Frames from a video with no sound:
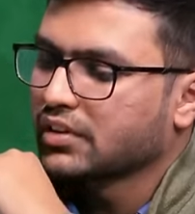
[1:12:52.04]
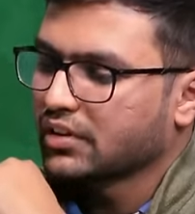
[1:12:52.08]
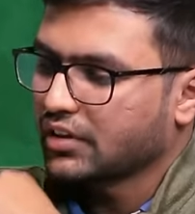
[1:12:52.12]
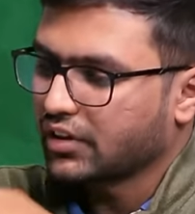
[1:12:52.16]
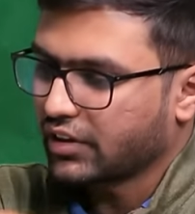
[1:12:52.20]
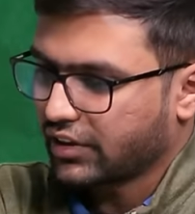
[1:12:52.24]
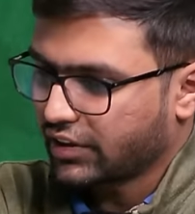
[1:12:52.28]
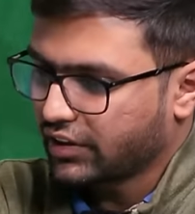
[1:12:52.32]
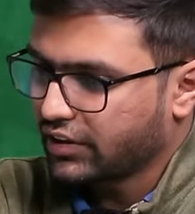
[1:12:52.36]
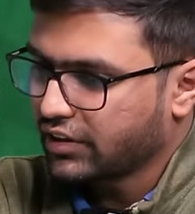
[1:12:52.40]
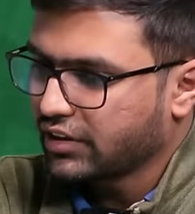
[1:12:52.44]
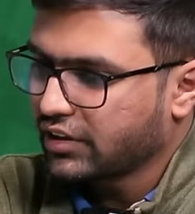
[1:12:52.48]

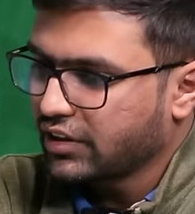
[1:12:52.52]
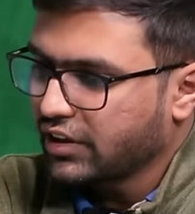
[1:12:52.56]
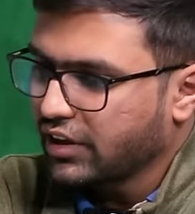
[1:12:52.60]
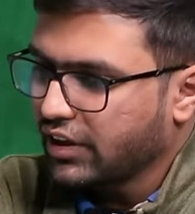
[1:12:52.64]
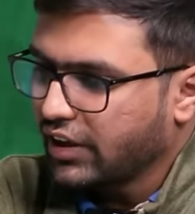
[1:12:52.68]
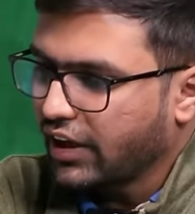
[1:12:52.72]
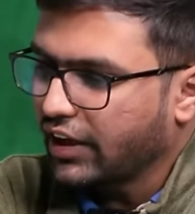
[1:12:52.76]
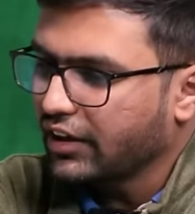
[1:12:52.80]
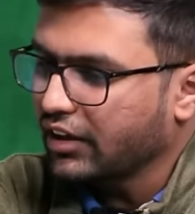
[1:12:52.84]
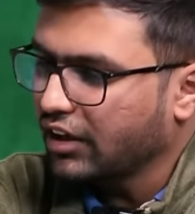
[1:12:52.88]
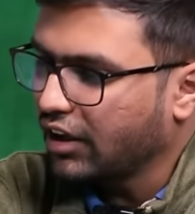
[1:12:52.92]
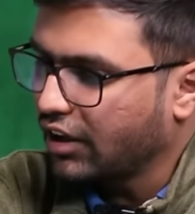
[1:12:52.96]
Correct.
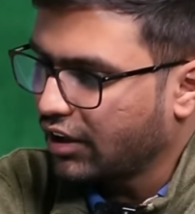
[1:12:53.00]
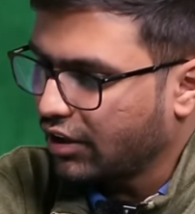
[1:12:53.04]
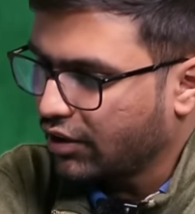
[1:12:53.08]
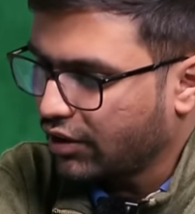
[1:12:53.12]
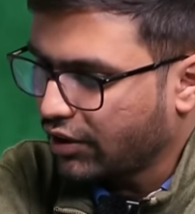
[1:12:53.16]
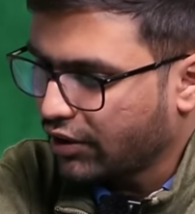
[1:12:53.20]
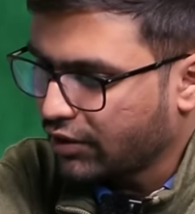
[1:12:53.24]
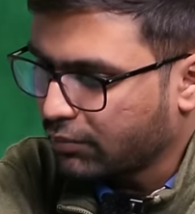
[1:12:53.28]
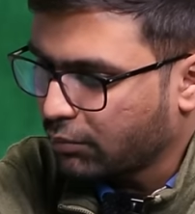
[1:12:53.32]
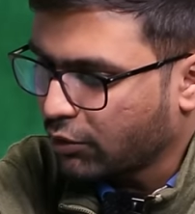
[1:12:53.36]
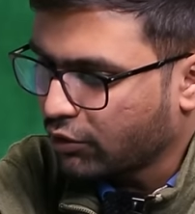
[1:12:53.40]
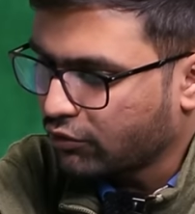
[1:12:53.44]
And
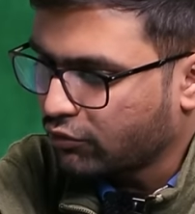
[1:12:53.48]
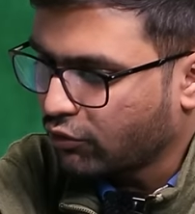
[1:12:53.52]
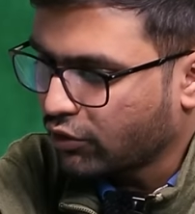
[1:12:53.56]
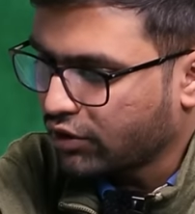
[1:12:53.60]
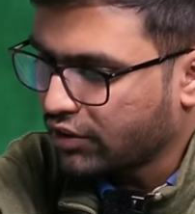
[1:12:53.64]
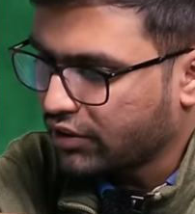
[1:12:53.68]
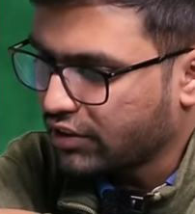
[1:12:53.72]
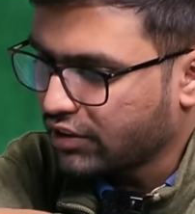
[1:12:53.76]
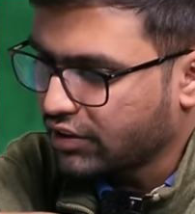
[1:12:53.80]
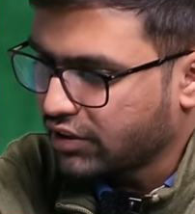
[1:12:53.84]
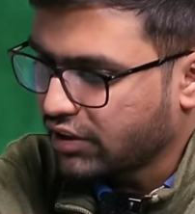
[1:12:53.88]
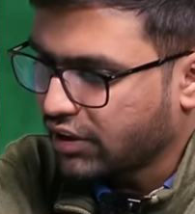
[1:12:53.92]
about
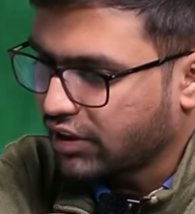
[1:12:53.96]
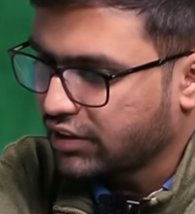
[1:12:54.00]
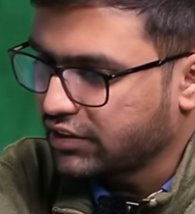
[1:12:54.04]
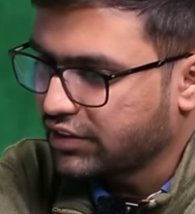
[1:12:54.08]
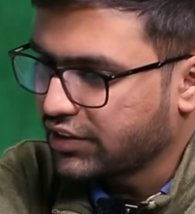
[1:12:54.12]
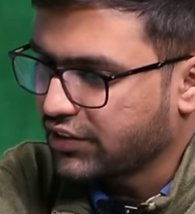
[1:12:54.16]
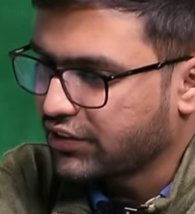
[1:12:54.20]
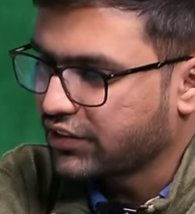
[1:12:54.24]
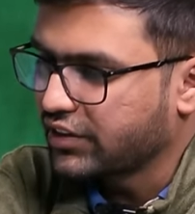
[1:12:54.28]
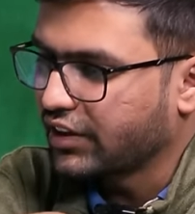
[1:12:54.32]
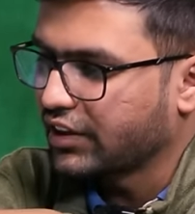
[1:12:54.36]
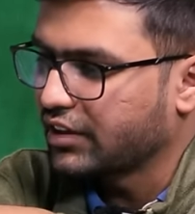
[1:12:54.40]
what
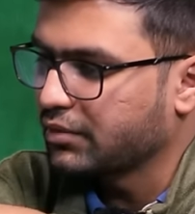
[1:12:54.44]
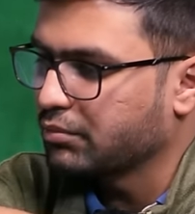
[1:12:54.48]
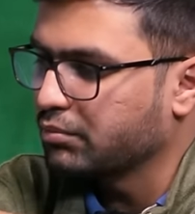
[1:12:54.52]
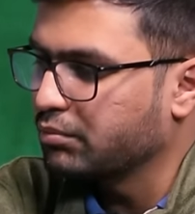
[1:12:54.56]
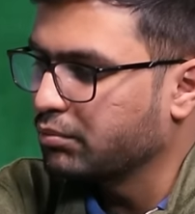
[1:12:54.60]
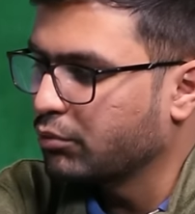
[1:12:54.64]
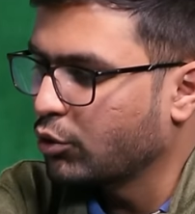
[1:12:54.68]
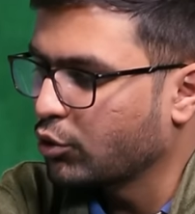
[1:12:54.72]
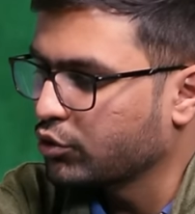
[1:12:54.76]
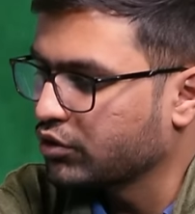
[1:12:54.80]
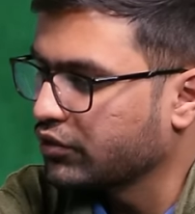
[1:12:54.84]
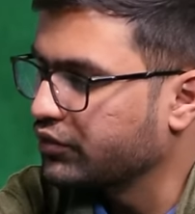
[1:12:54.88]
that
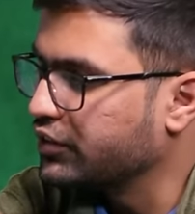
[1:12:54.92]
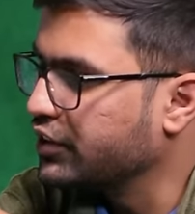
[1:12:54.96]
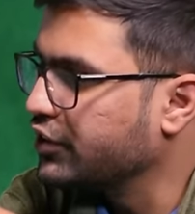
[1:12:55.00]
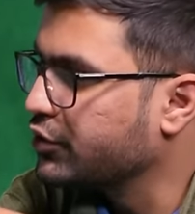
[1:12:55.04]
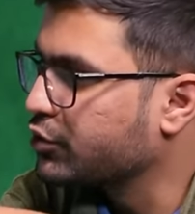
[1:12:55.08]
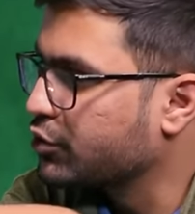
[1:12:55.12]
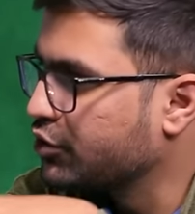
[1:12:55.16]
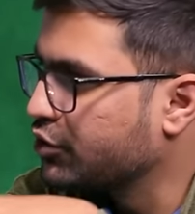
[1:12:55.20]
most of these